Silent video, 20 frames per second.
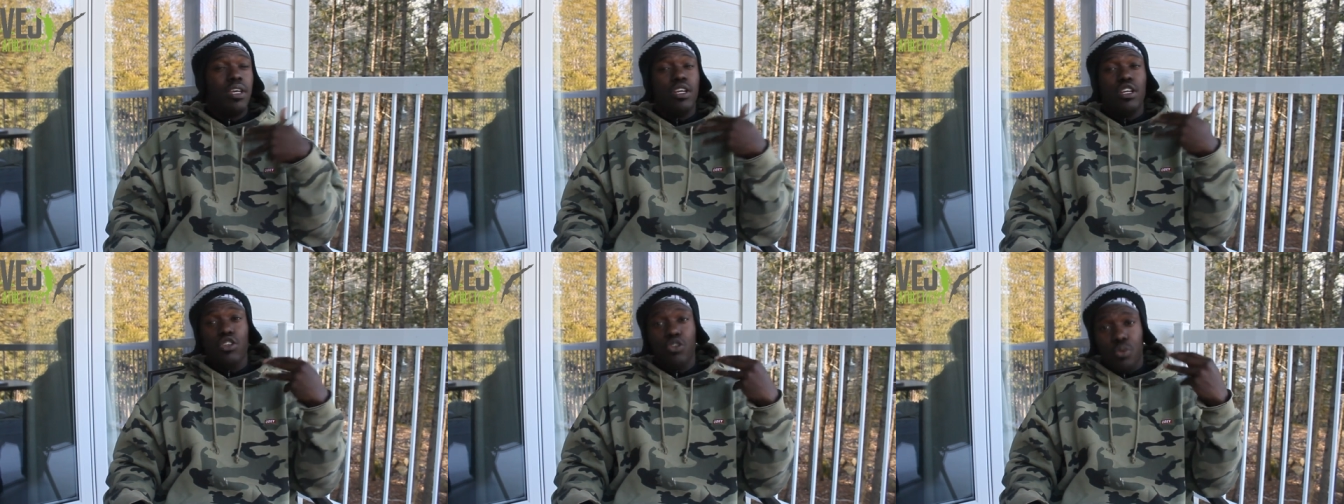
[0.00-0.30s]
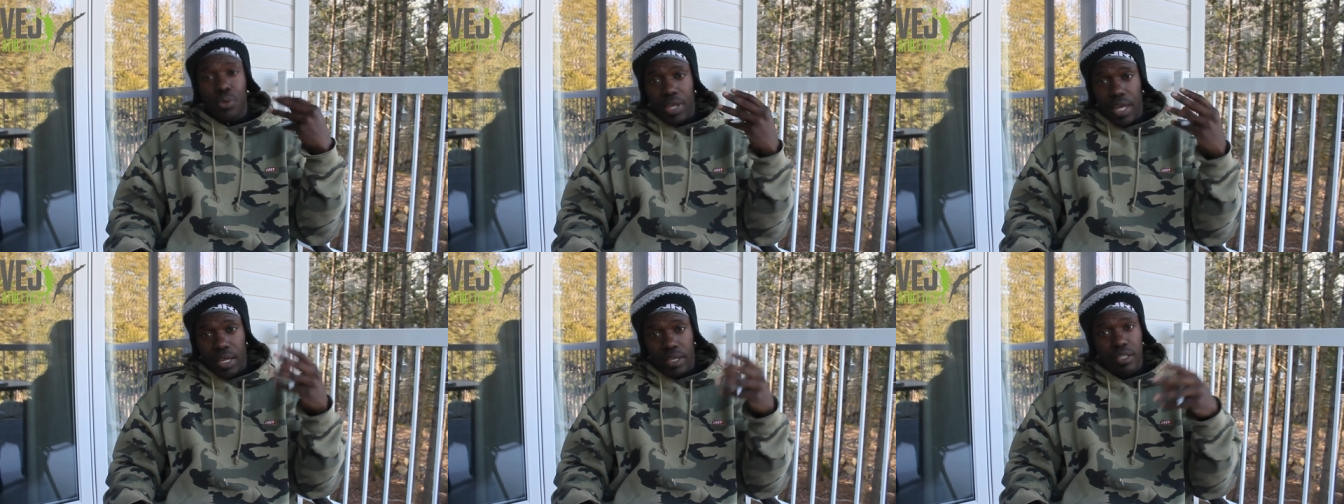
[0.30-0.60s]

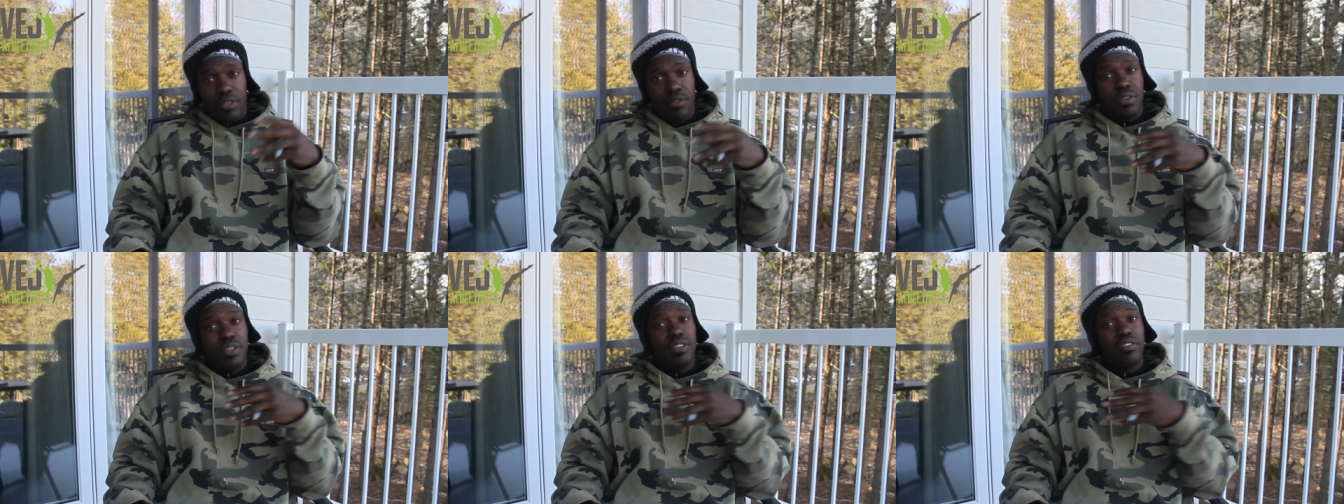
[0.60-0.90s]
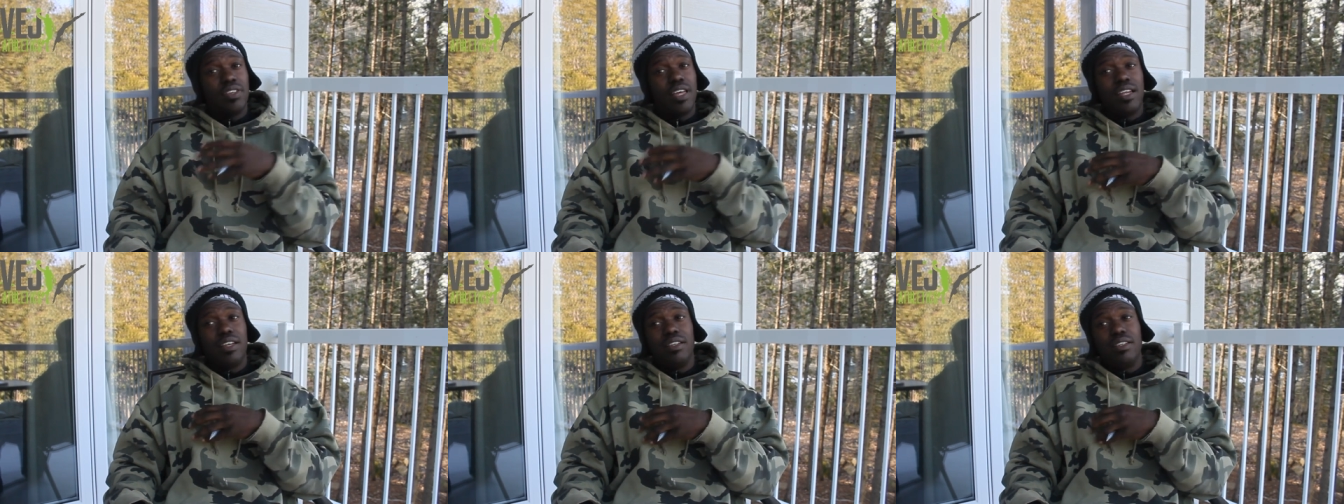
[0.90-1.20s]
doing activities
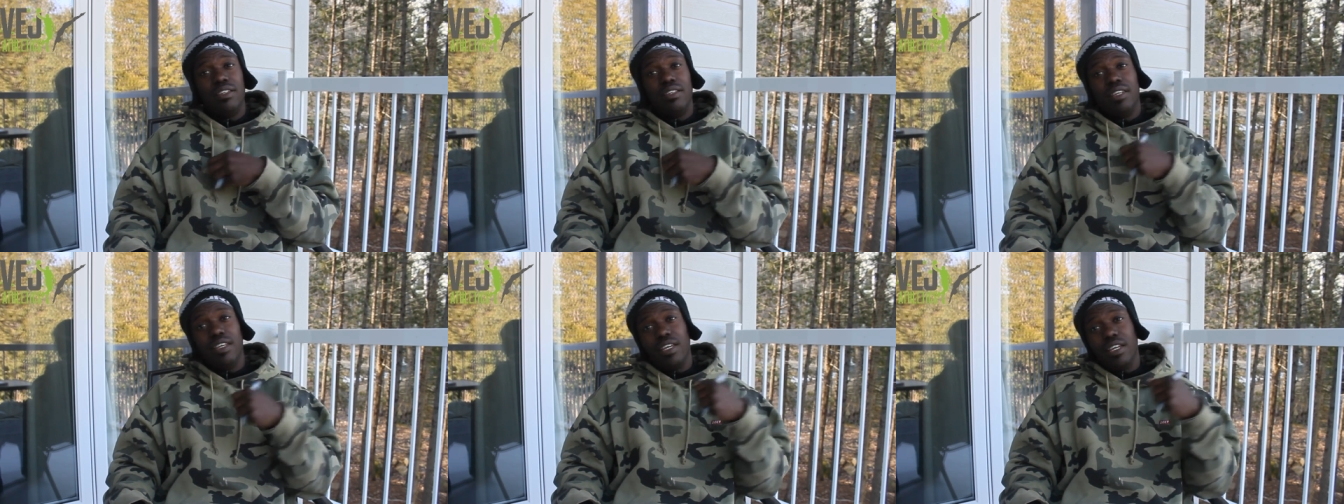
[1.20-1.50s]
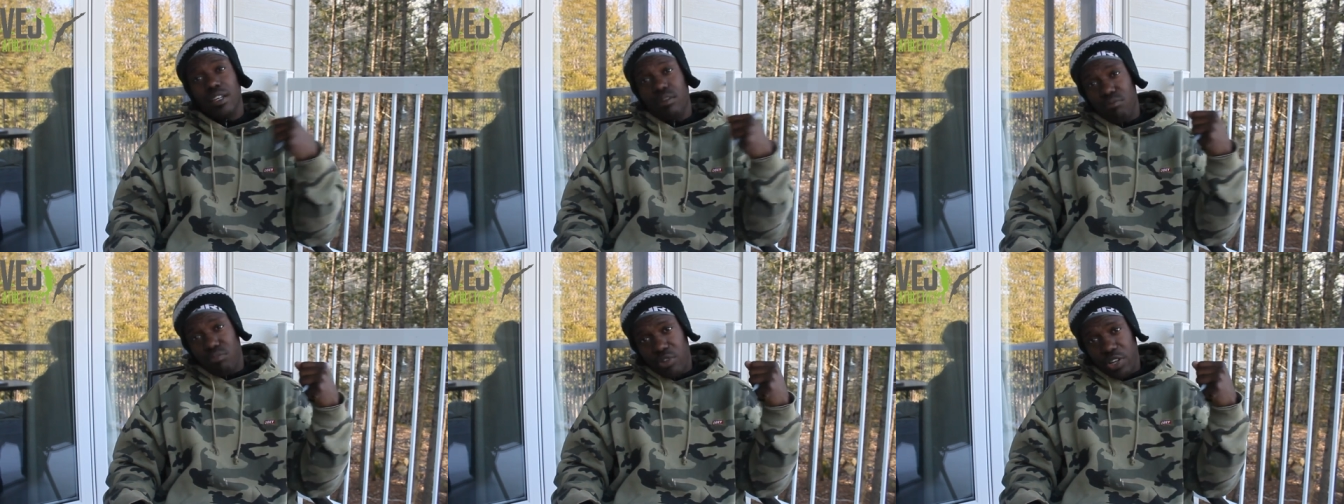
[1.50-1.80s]
that
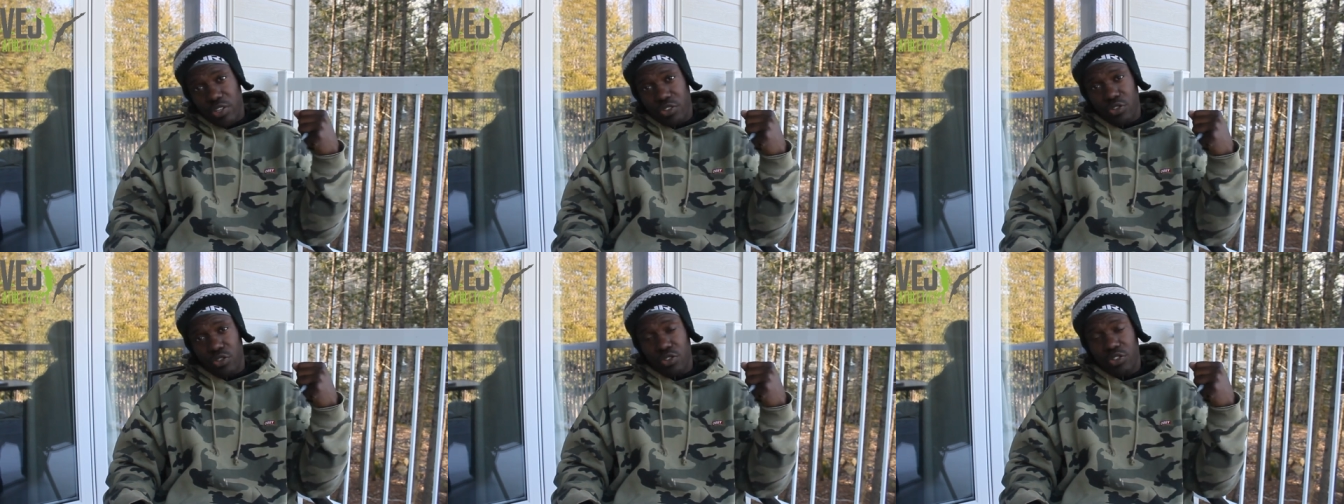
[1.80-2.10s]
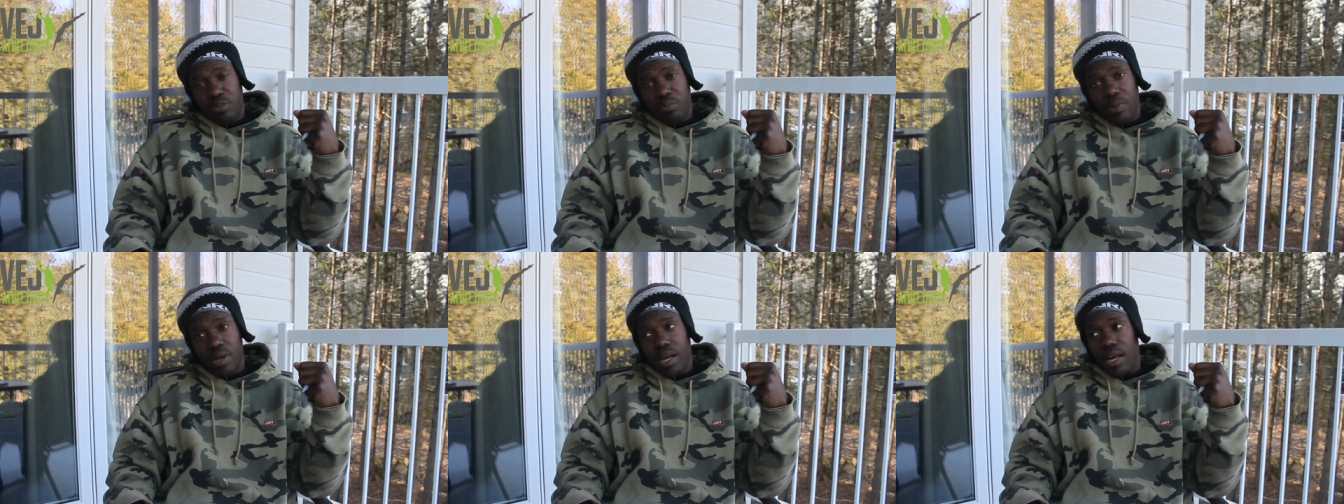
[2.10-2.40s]
decompress your
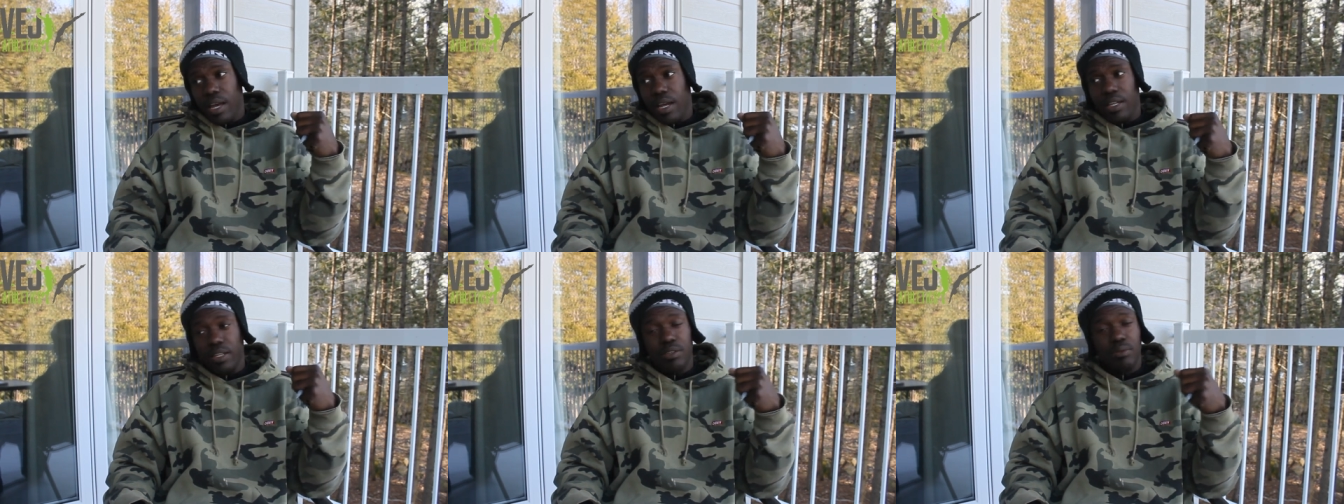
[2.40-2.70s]
spine,